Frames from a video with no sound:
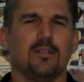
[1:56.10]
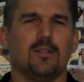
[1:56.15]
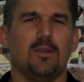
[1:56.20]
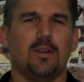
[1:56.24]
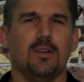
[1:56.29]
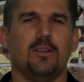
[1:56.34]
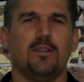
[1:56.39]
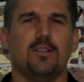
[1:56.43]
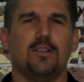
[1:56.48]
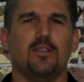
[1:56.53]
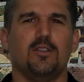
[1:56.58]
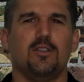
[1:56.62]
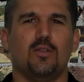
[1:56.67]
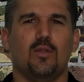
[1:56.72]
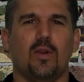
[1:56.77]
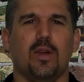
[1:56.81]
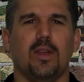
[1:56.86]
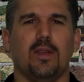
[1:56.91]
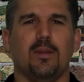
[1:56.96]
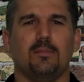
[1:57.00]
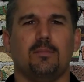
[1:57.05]
So under the
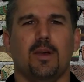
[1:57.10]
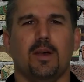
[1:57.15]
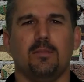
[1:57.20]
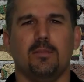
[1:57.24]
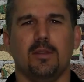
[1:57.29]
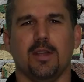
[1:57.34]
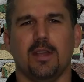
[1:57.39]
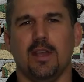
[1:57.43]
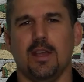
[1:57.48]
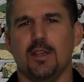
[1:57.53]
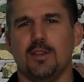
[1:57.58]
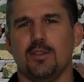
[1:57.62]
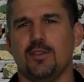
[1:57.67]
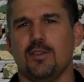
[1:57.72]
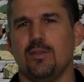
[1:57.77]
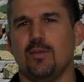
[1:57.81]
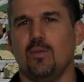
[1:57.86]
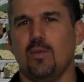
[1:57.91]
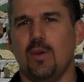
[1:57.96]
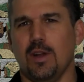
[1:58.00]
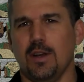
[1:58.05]
joint
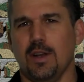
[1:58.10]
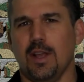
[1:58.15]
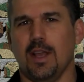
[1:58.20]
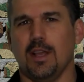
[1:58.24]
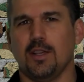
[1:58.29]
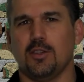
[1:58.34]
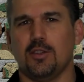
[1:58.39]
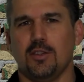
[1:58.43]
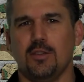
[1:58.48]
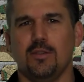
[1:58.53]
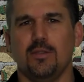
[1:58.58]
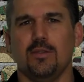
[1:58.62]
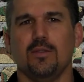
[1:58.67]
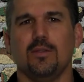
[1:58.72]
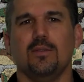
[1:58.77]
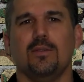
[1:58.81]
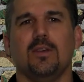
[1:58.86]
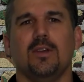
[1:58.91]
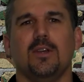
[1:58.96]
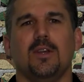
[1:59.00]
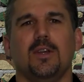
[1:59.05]
publication
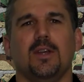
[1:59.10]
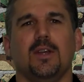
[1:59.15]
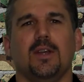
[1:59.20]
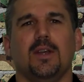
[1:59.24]
1-2,